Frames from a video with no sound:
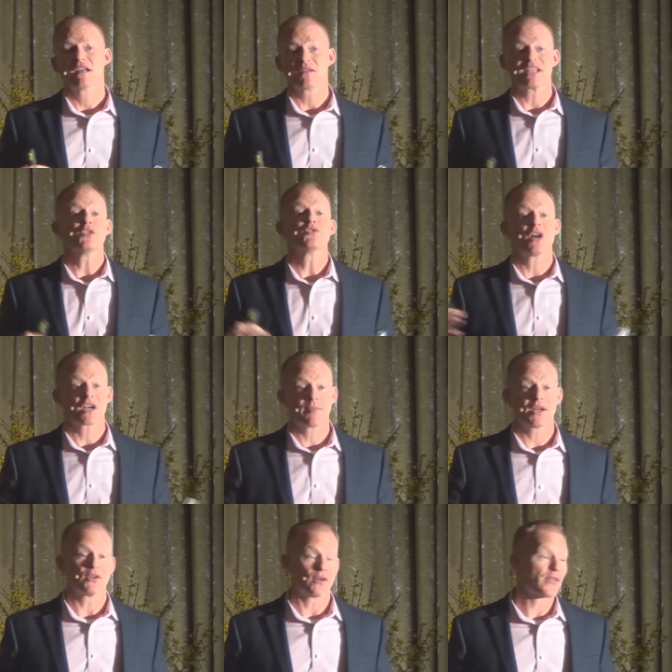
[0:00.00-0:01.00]
like you talk
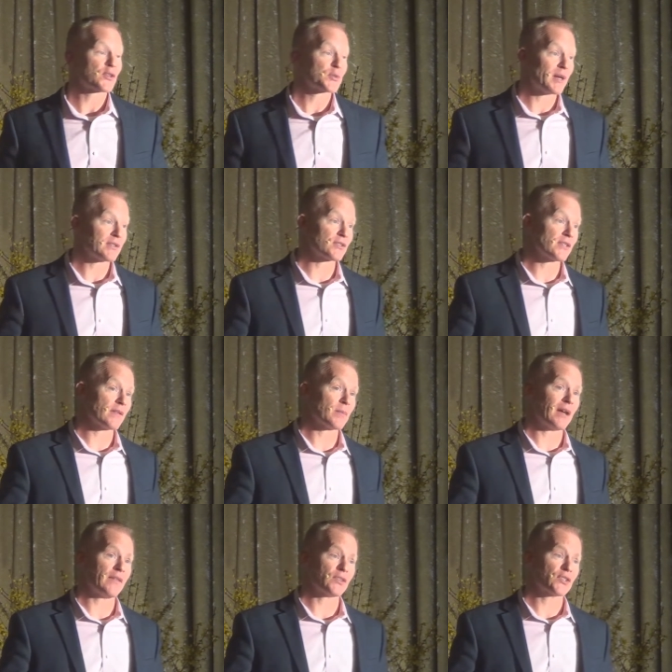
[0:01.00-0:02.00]
about your other sponsors
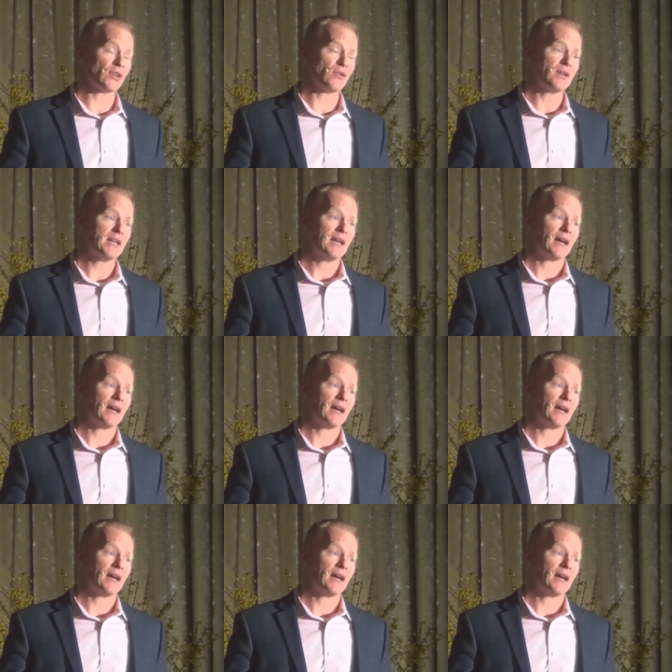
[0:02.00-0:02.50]
on the show,